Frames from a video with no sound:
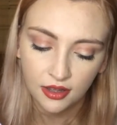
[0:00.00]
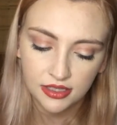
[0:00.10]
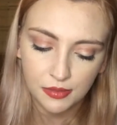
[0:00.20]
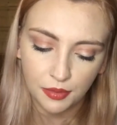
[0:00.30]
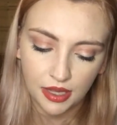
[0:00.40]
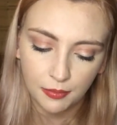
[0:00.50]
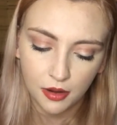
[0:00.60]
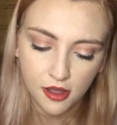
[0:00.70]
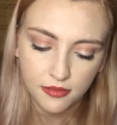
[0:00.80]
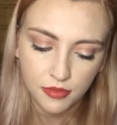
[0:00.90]
Simply
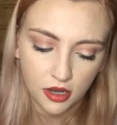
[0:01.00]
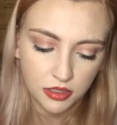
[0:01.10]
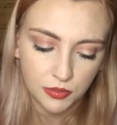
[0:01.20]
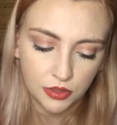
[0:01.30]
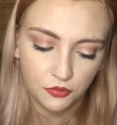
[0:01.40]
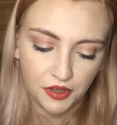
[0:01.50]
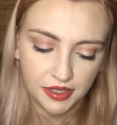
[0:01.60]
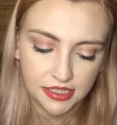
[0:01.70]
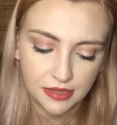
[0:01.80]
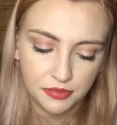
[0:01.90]
apply the mask with your
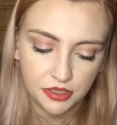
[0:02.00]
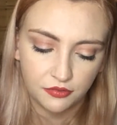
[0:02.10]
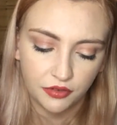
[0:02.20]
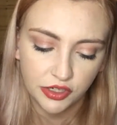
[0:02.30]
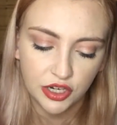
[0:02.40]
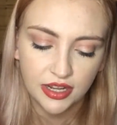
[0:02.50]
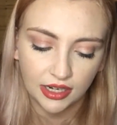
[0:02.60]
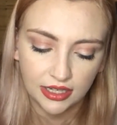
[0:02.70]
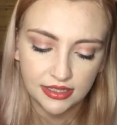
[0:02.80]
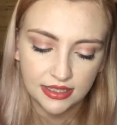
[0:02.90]
fingertips to freshly
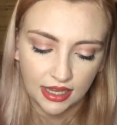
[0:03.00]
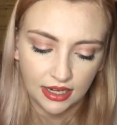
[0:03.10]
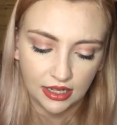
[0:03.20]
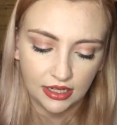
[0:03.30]
cleanse skin